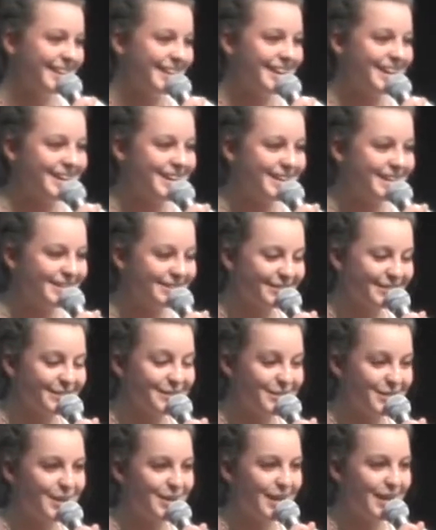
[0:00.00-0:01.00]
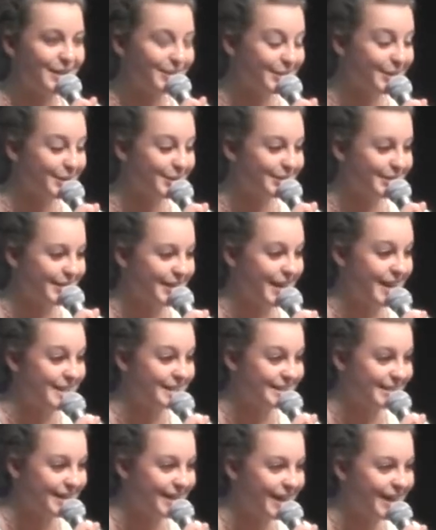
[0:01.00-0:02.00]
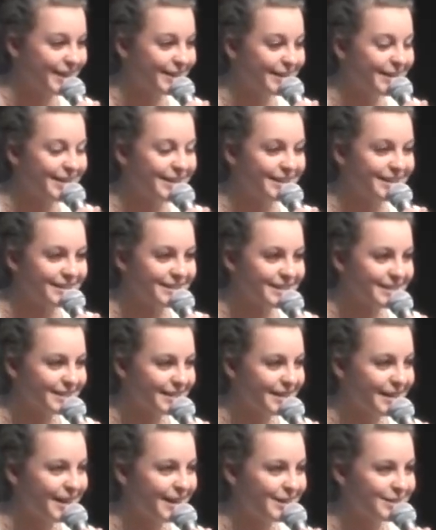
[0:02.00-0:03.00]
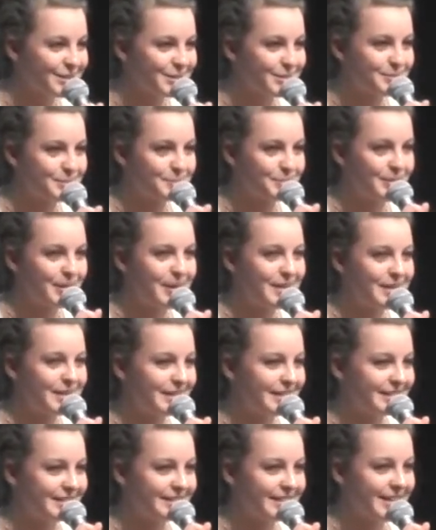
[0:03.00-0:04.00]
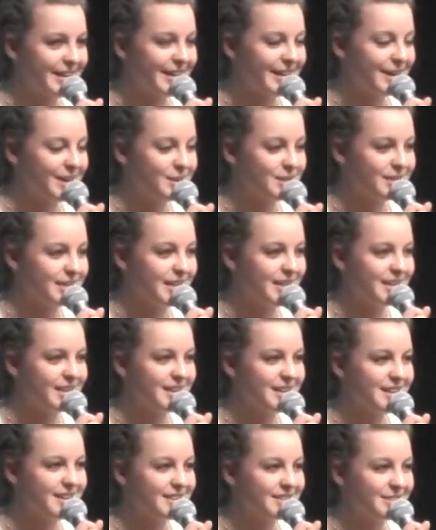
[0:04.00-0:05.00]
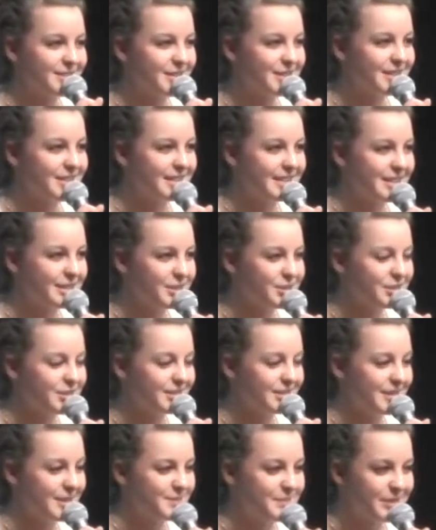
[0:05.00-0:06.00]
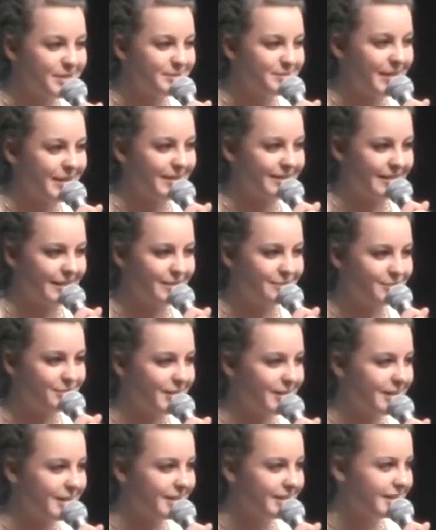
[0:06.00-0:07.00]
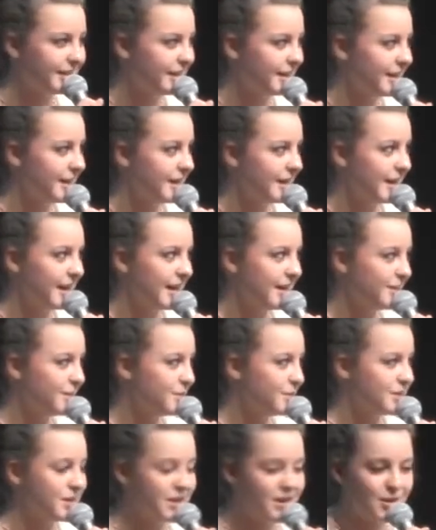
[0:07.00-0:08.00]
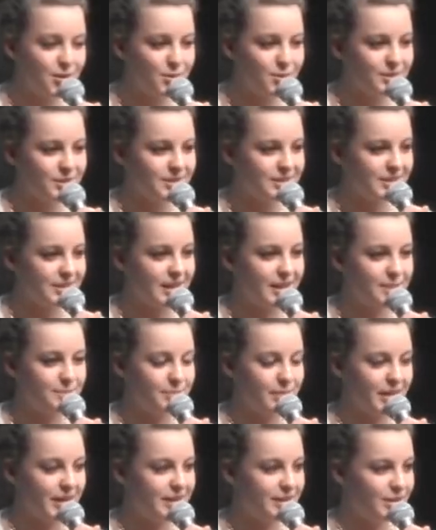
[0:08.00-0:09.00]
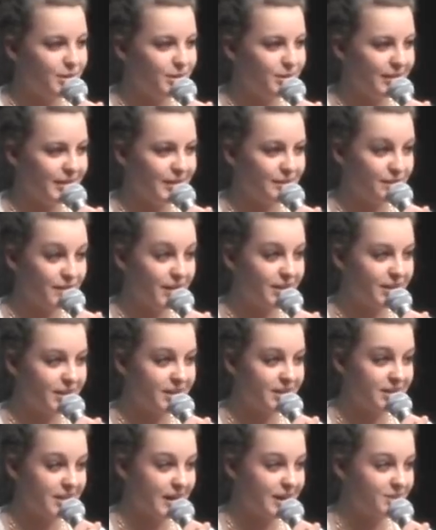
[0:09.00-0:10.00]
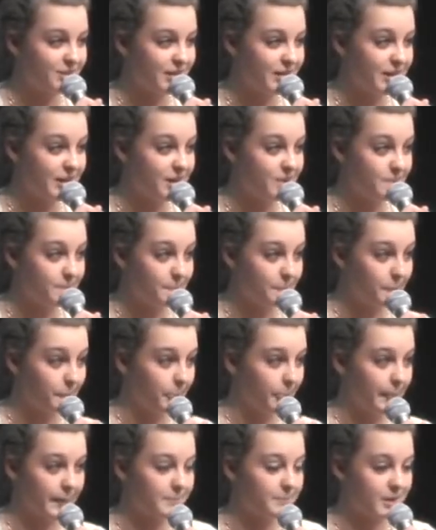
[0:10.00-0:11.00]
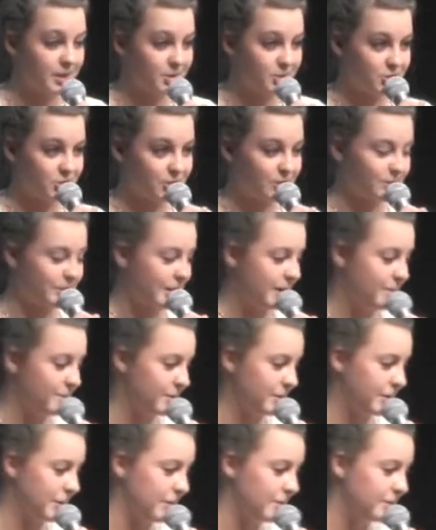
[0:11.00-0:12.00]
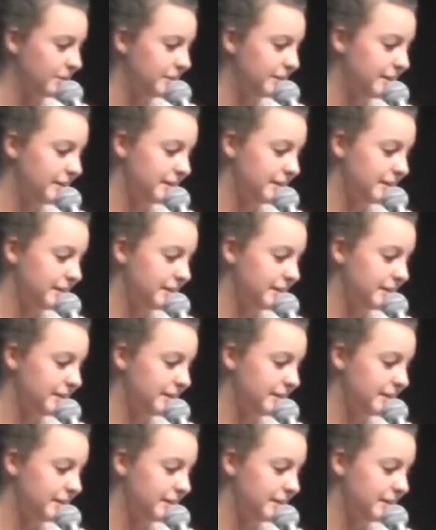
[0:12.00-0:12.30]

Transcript: I literally, guys, I just prayed, like, I was like, Lord, can you just come into my life? Like, I don't know what's up, but I know that if I like died right now, I'm not sure where I would go.